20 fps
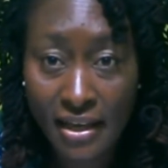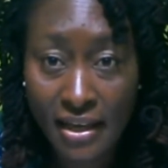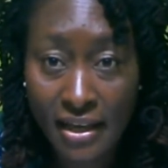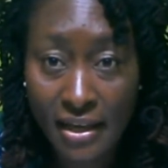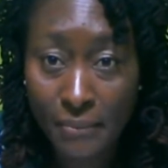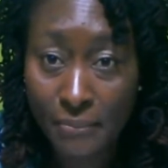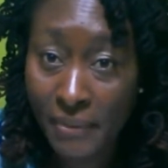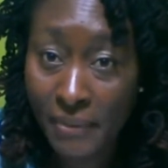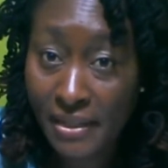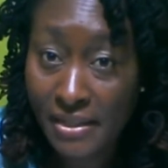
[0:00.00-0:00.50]

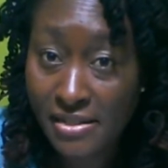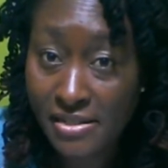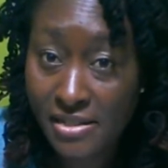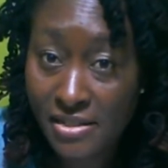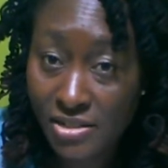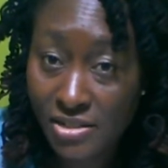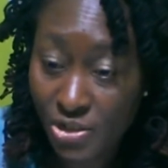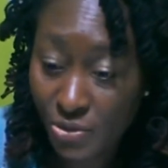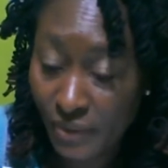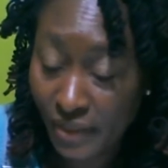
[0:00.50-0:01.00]
I'm
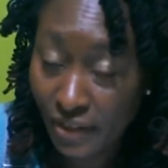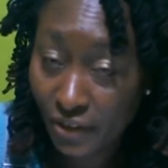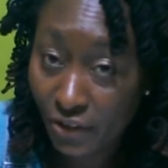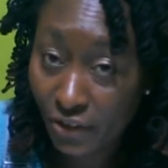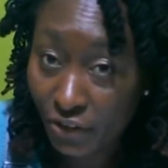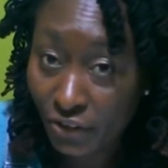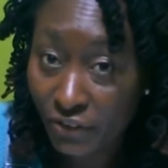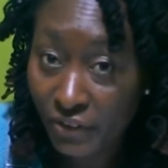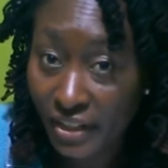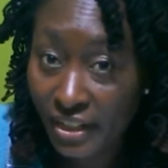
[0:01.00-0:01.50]
painting to
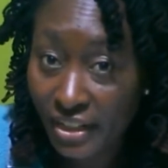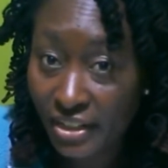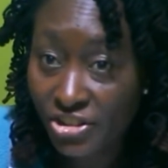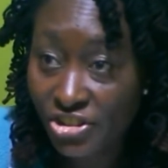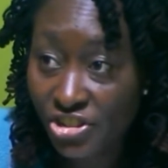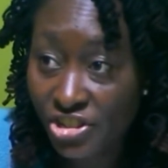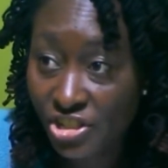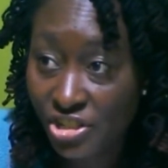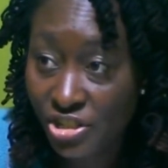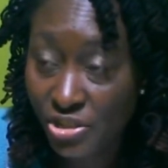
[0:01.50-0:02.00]

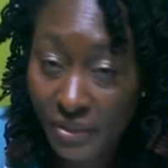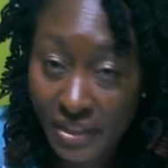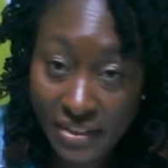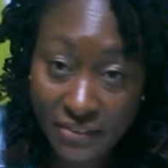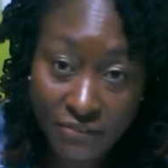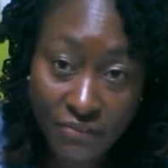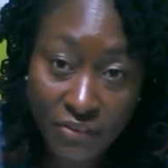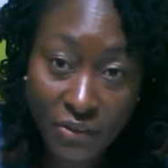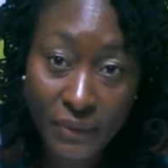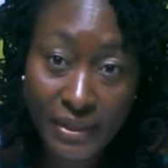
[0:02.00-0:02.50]
encourage, to
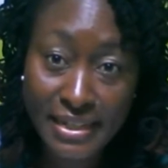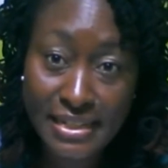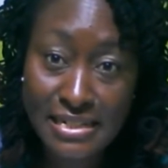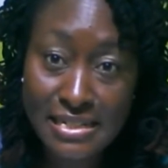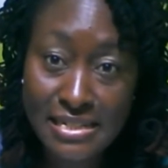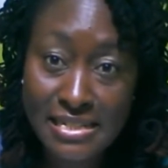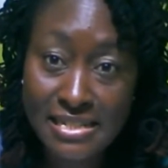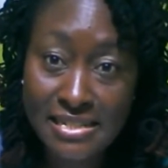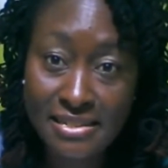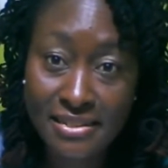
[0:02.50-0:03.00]

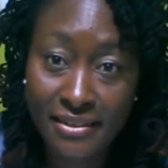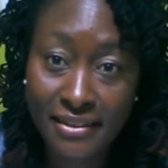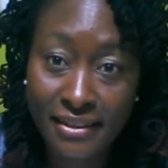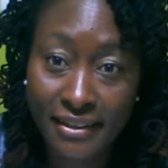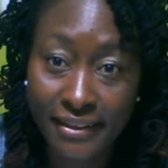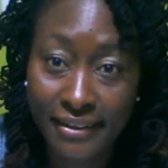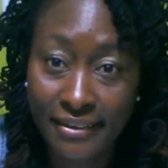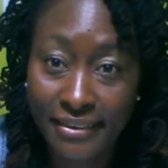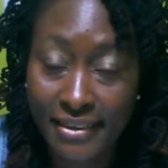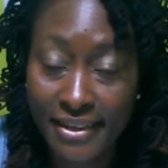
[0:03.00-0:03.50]
influence,
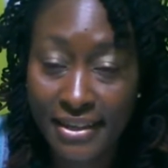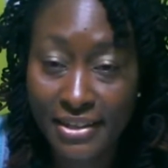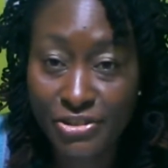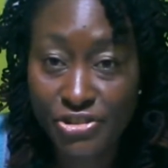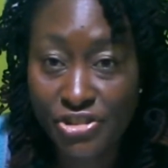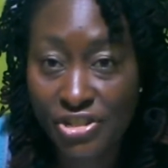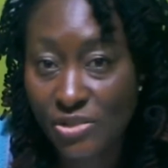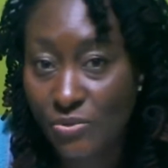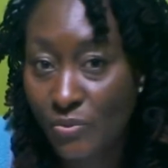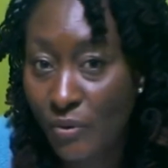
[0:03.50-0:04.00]
and
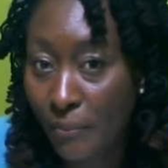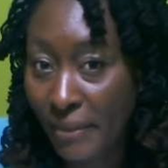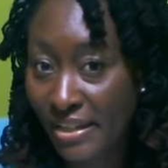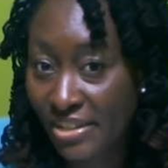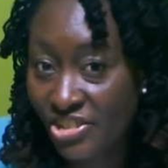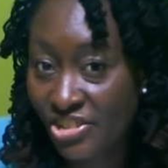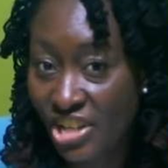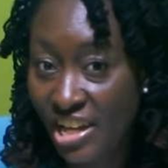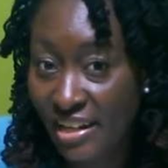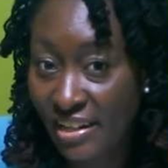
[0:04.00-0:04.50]
that's just what my
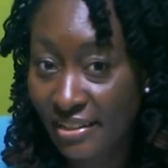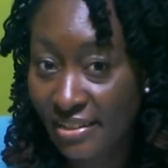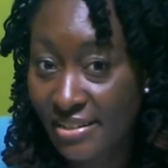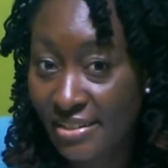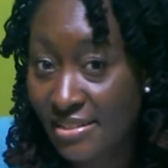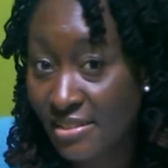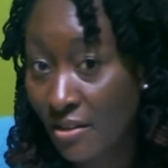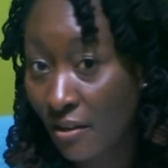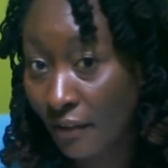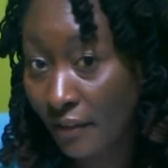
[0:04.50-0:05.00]
channel
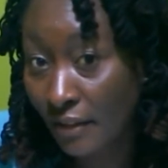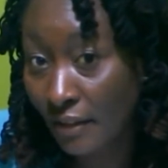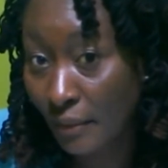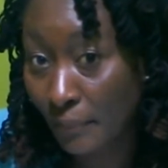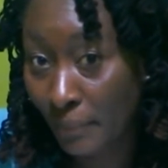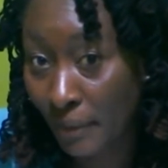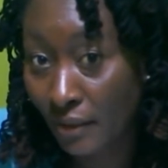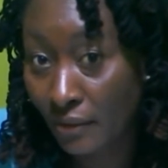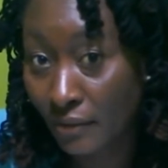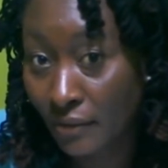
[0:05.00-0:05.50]
is all
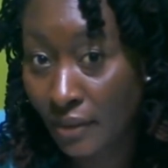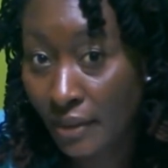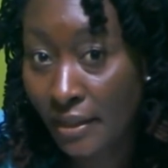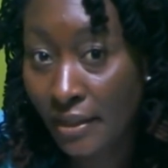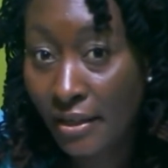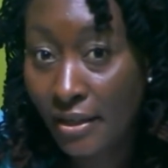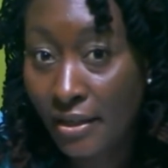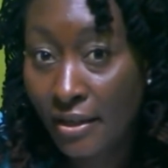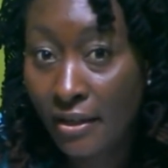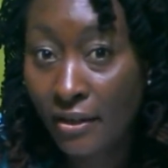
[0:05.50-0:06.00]
about.
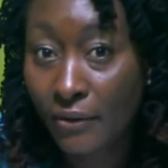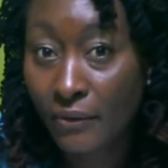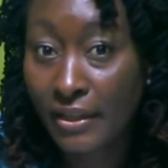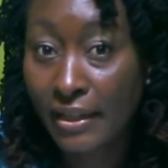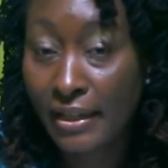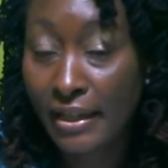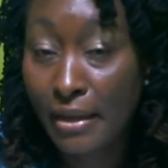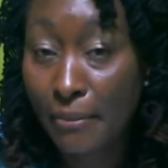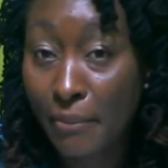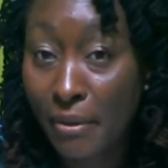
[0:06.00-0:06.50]

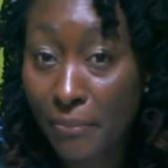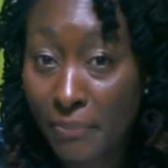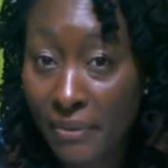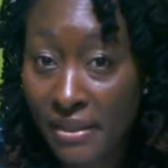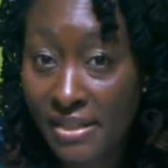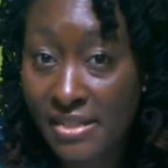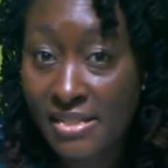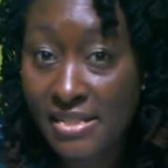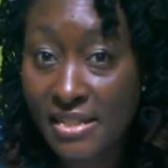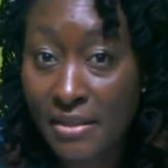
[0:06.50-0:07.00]
Okay, I'm a
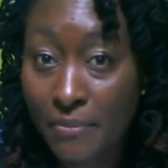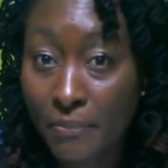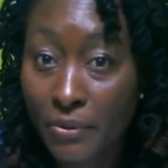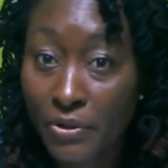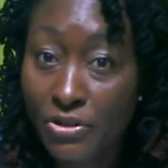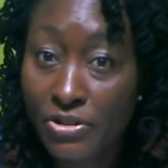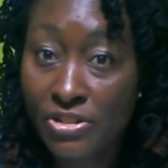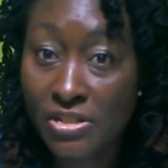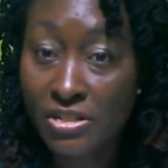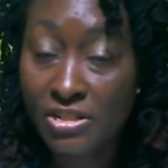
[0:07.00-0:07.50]
busy
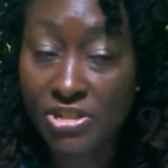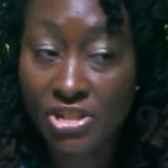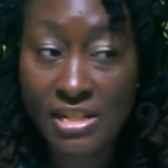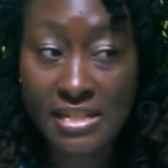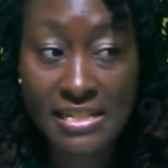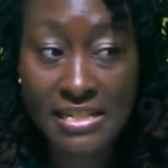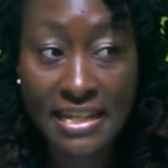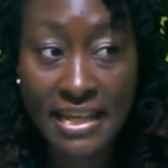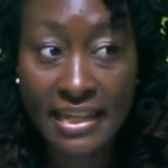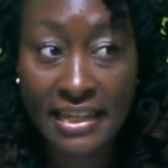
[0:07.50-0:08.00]
person
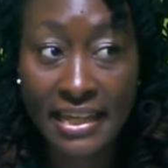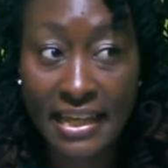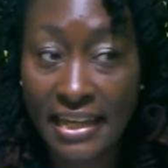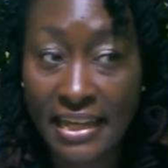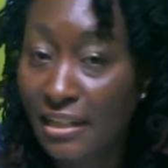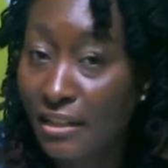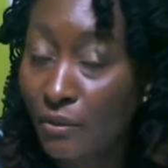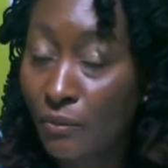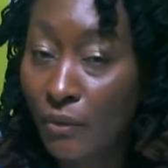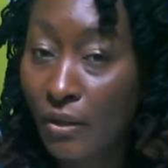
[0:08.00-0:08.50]
just like
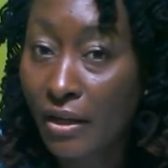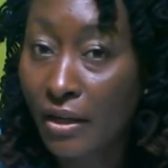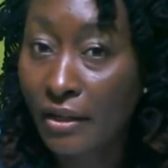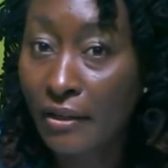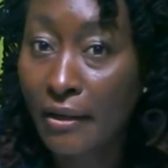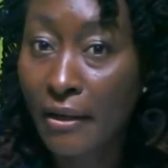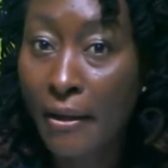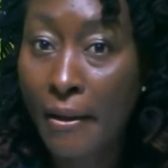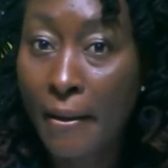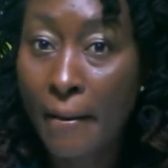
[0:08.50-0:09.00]

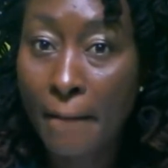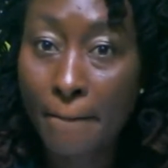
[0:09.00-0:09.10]
anyone,